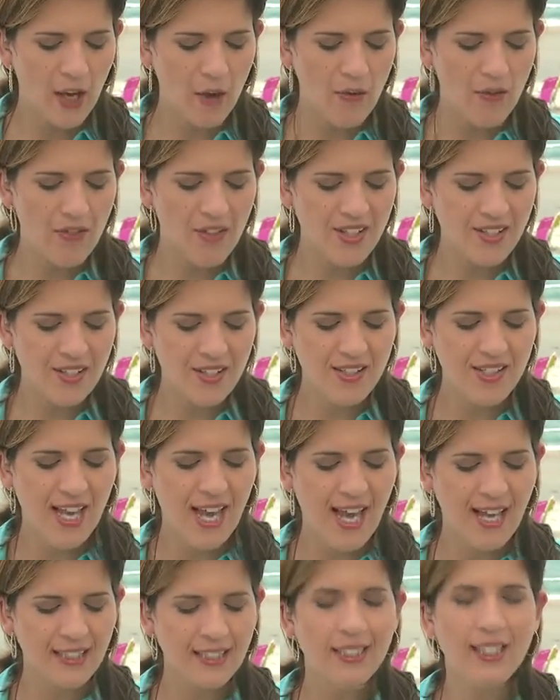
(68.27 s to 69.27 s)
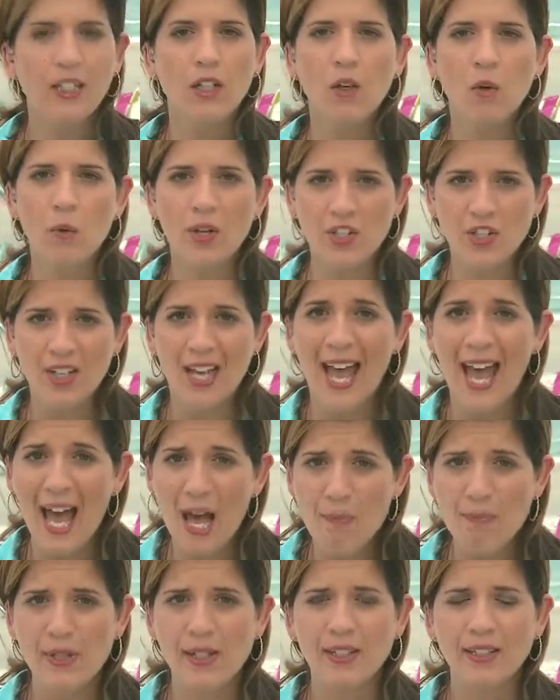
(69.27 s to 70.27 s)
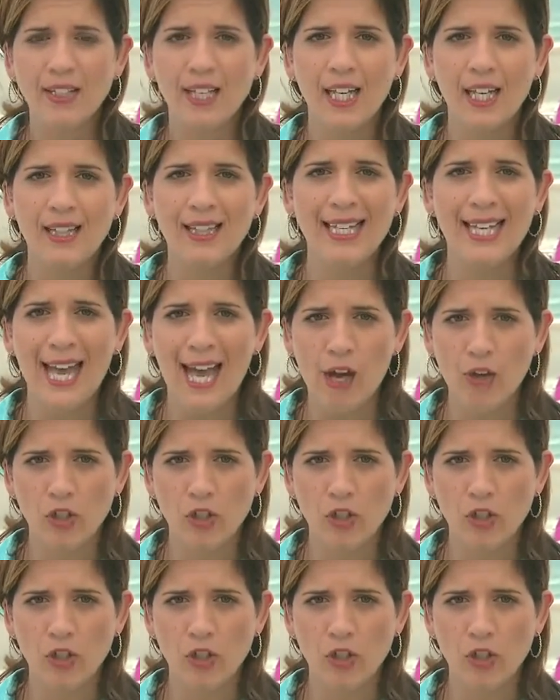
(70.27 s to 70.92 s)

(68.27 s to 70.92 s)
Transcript: Now, this attack, which happened in the